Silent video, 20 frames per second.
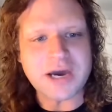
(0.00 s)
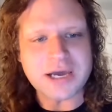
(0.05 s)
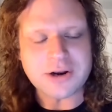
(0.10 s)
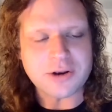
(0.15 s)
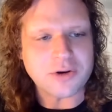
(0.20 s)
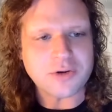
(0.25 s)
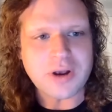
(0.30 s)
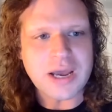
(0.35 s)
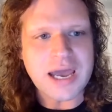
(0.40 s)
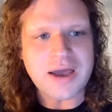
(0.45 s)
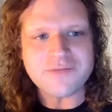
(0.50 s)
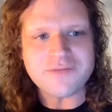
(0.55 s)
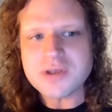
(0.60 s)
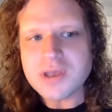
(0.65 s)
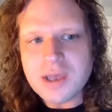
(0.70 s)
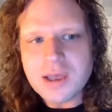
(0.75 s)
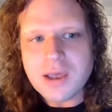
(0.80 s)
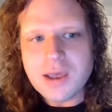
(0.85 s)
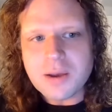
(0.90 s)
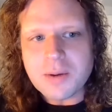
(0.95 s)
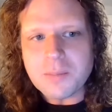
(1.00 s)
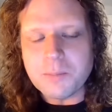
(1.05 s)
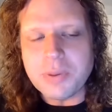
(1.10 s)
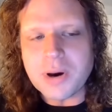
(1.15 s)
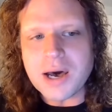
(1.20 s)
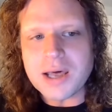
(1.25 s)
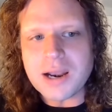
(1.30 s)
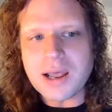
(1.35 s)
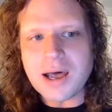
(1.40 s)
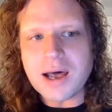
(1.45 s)
fighter craft,
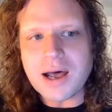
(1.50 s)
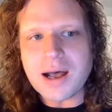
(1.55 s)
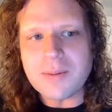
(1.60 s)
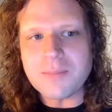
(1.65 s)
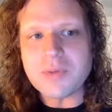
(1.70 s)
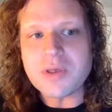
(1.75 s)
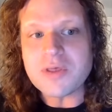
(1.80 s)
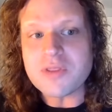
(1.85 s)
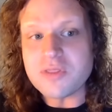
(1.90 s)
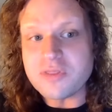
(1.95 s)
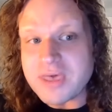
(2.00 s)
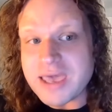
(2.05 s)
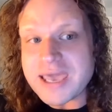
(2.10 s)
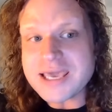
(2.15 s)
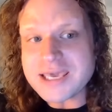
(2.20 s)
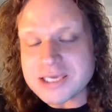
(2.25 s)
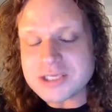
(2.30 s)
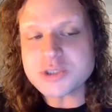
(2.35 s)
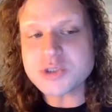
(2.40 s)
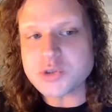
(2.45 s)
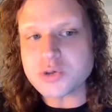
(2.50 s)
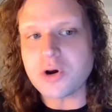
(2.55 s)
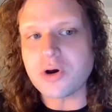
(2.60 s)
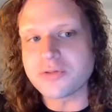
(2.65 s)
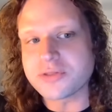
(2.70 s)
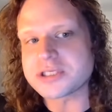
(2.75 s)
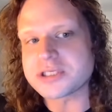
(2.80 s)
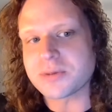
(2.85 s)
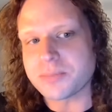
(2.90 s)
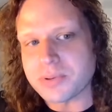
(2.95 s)
but they control
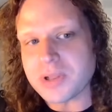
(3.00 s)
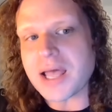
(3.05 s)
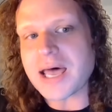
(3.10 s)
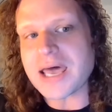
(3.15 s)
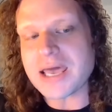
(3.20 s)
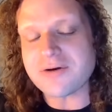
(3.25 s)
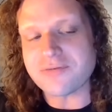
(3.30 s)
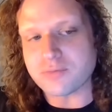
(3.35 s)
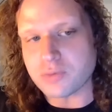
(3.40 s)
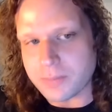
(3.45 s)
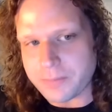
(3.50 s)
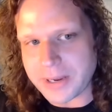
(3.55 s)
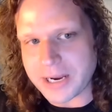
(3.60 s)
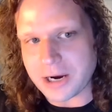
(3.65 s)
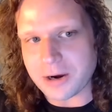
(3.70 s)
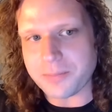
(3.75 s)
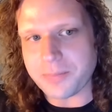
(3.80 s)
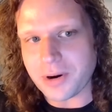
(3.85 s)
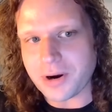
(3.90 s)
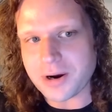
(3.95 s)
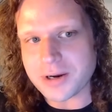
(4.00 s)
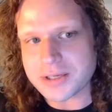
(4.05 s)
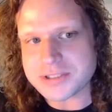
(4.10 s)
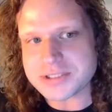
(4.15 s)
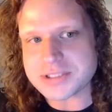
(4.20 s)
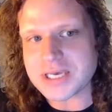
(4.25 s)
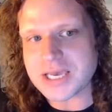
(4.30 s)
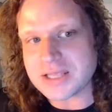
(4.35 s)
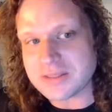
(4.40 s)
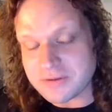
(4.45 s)
the supply of repair
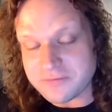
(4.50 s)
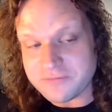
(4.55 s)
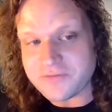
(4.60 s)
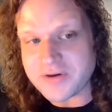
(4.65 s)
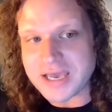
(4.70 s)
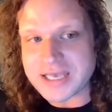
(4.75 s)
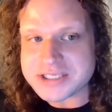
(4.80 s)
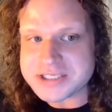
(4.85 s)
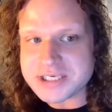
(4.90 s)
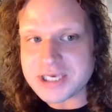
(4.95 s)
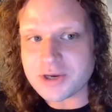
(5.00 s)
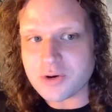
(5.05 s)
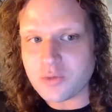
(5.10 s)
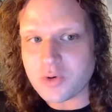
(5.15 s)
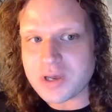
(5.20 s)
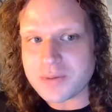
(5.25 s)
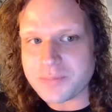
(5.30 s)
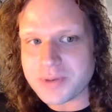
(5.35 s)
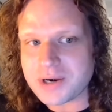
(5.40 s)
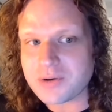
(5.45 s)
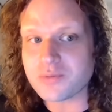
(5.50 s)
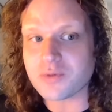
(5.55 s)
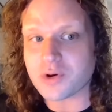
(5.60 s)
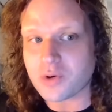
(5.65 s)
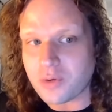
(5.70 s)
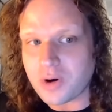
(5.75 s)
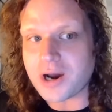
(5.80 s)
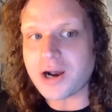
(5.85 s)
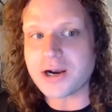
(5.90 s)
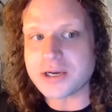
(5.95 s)
parts, and the fancy equipment
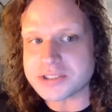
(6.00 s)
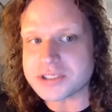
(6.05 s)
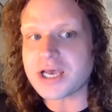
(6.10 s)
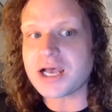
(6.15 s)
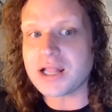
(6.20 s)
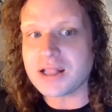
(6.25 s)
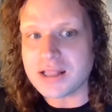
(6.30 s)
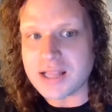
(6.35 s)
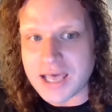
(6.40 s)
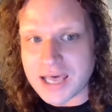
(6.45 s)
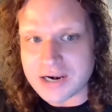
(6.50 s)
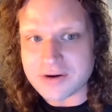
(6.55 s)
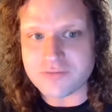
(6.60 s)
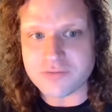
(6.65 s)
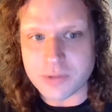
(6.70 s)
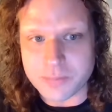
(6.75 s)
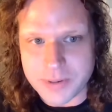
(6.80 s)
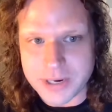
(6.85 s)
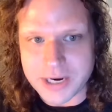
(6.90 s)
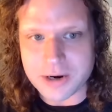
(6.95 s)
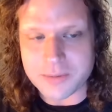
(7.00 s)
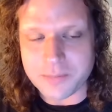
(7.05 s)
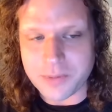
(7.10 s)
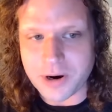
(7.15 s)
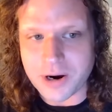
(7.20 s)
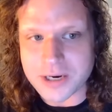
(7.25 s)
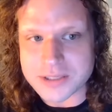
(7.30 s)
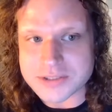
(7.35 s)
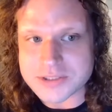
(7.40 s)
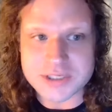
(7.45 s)
requires a lot of repair
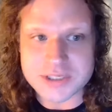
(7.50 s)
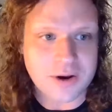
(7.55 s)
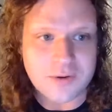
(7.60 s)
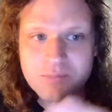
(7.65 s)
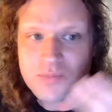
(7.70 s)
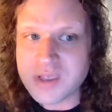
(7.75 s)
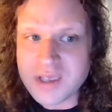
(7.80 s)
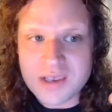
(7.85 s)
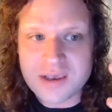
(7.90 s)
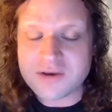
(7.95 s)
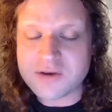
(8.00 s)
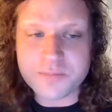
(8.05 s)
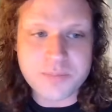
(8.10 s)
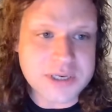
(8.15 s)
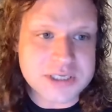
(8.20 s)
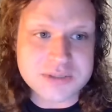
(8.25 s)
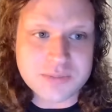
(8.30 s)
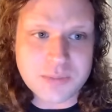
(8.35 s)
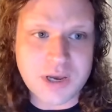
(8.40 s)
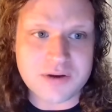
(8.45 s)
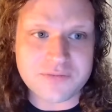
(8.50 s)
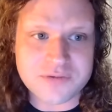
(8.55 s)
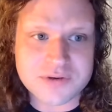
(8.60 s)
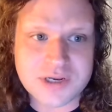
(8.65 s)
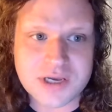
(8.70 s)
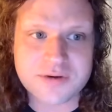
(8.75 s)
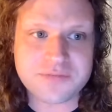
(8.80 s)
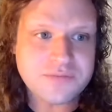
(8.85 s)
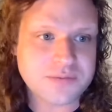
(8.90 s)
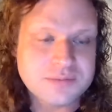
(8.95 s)
parts. So you piss them off
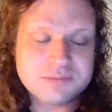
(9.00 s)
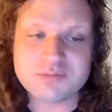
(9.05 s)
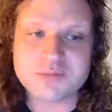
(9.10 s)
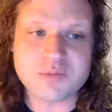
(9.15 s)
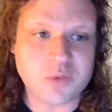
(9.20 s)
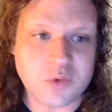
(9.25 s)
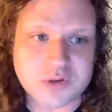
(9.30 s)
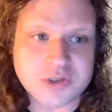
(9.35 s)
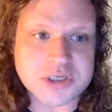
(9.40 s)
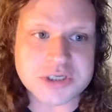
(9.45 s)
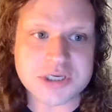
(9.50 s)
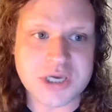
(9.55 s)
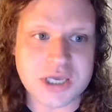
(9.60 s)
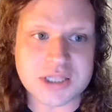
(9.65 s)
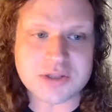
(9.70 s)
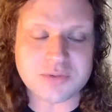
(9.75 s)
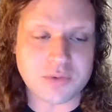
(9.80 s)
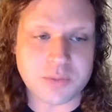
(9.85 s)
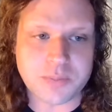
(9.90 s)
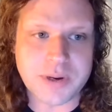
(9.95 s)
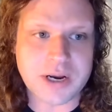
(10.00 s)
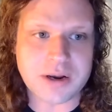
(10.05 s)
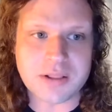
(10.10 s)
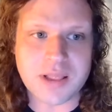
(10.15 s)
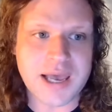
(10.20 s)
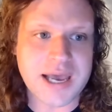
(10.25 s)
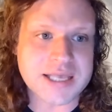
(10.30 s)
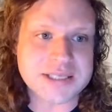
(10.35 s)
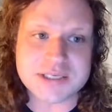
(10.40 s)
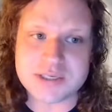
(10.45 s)
enough, we'll just cut the repair
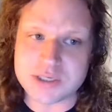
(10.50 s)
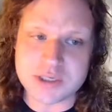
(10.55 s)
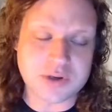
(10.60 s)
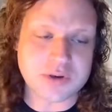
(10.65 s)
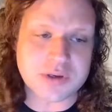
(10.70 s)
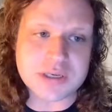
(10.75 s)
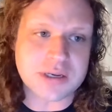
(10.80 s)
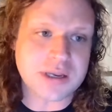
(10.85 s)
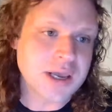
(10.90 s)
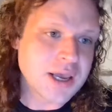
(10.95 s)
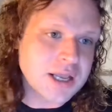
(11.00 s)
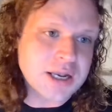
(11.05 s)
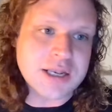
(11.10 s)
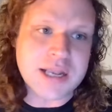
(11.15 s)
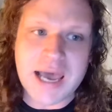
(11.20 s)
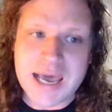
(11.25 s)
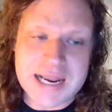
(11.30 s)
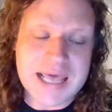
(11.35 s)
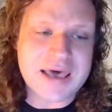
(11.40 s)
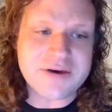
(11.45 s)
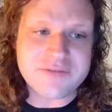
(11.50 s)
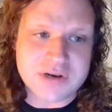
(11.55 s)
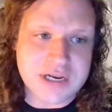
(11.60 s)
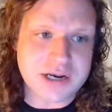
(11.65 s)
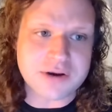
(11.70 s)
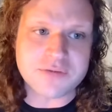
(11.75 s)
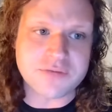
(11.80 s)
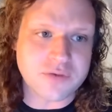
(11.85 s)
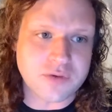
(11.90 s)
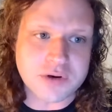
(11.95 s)
lines, and you can not have an
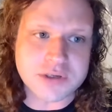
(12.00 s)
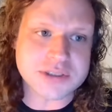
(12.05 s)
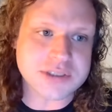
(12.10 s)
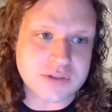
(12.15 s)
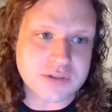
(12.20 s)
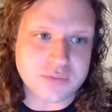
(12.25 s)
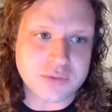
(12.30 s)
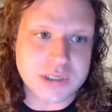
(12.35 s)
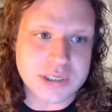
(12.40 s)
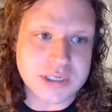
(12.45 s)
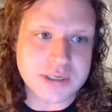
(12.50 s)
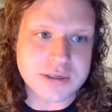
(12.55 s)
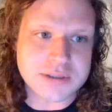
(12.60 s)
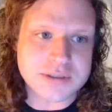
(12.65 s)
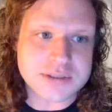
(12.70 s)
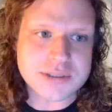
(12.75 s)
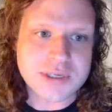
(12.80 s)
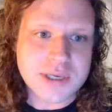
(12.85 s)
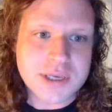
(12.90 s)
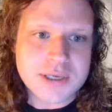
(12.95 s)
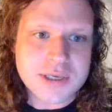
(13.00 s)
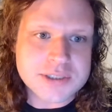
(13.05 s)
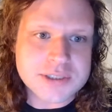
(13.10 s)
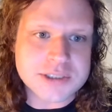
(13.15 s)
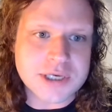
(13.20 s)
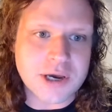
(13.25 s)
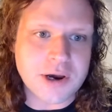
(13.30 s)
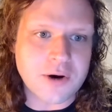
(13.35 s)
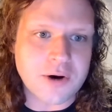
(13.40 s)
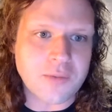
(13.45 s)
Air Force in 3 years.
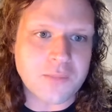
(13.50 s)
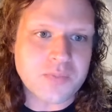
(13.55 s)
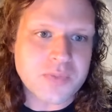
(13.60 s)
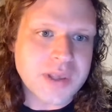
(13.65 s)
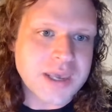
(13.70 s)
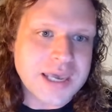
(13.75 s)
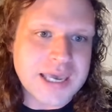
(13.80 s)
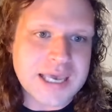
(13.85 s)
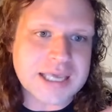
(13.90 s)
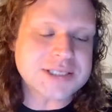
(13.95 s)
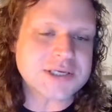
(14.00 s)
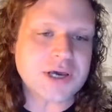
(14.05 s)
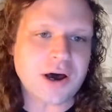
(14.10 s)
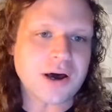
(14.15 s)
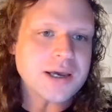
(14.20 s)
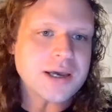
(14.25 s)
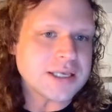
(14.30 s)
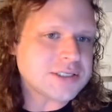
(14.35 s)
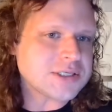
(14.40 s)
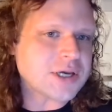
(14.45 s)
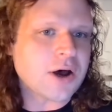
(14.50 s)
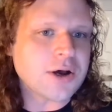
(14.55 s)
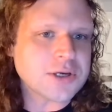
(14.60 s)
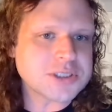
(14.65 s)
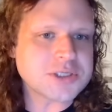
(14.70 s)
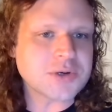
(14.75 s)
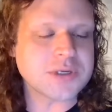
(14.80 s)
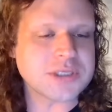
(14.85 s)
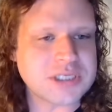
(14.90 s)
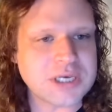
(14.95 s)
So it's
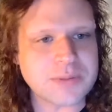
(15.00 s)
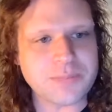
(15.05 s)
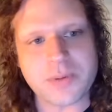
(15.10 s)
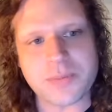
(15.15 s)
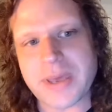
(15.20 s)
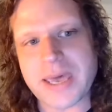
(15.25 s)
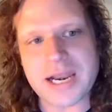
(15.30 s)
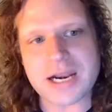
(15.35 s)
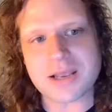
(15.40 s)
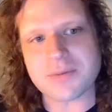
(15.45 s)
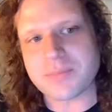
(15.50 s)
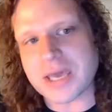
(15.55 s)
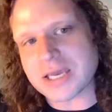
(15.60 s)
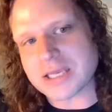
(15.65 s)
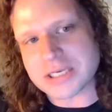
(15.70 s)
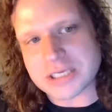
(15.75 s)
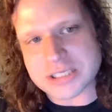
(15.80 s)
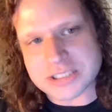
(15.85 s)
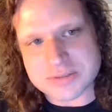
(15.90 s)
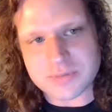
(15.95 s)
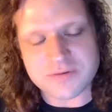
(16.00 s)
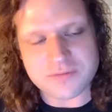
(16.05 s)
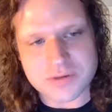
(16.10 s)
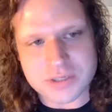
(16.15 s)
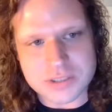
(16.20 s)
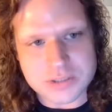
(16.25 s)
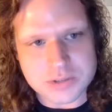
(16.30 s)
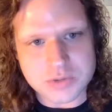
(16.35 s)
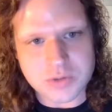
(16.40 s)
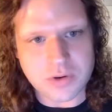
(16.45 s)
also a diplomatic mechanism of
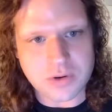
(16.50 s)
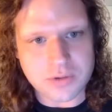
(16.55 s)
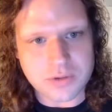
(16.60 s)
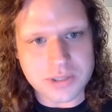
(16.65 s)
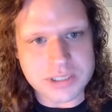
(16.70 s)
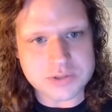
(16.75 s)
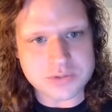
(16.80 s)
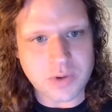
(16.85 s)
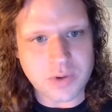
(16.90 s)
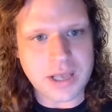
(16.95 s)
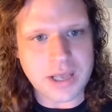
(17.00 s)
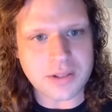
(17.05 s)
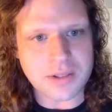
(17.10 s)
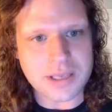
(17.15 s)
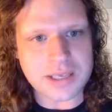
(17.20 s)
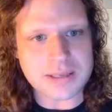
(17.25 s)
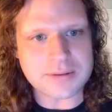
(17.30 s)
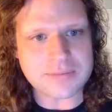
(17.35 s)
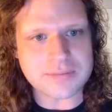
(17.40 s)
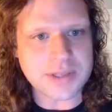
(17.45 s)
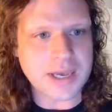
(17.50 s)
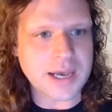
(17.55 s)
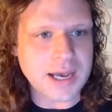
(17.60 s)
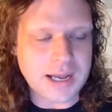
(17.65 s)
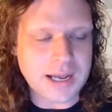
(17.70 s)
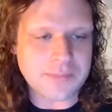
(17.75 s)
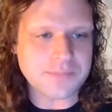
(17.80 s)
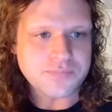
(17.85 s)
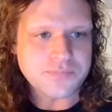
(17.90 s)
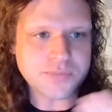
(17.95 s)
control as well, and
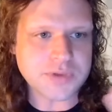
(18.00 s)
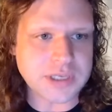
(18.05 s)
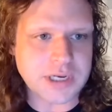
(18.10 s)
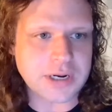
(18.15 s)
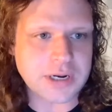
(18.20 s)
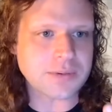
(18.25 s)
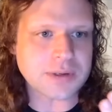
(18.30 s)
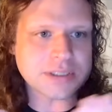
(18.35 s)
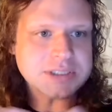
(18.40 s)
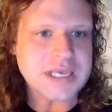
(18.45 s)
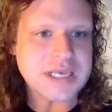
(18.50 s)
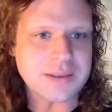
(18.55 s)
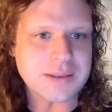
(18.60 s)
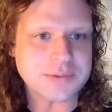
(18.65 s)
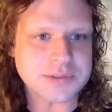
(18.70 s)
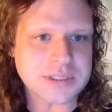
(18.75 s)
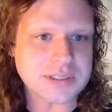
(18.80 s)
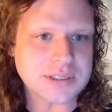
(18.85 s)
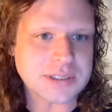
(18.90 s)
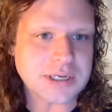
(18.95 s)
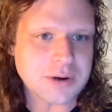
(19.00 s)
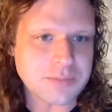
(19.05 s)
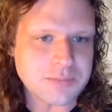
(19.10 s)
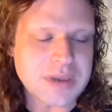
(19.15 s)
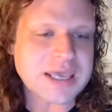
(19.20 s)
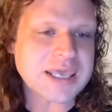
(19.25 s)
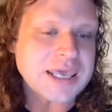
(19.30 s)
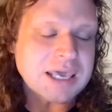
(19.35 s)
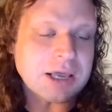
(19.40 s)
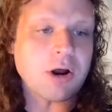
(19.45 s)

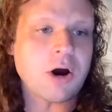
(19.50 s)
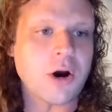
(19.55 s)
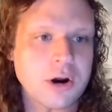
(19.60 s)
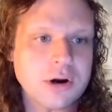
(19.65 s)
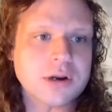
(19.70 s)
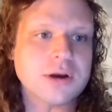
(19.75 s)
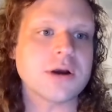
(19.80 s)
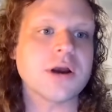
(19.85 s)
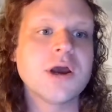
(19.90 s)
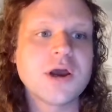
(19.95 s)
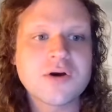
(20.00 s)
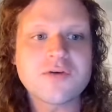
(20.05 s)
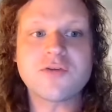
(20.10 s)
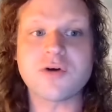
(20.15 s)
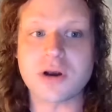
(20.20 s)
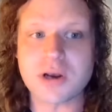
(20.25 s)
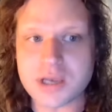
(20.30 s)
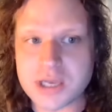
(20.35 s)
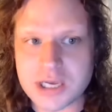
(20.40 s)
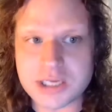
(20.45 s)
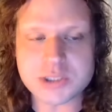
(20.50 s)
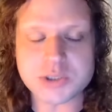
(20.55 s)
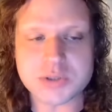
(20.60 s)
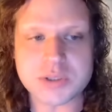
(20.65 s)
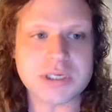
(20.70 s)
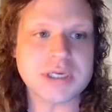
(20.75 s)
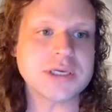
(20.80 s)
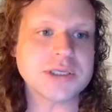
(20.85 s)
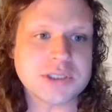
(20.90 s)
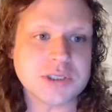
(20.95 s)
making it harder for a
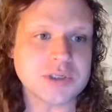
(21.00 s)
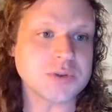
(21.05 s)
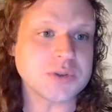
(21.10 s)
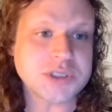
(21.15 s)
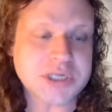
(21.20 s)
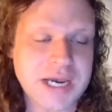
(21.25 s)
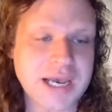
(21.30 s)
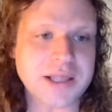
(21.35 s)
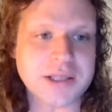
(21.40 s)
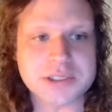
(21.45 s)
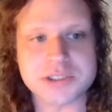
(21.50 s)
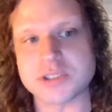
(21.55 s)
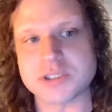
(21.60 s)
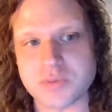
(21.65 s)
country to challenge